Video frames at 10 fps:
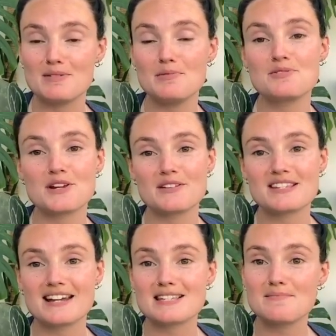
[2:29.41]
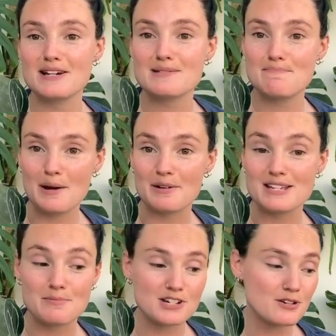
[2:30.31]
you will start to get some nice
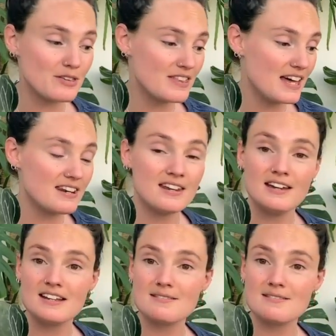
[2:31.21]
berries, which you can then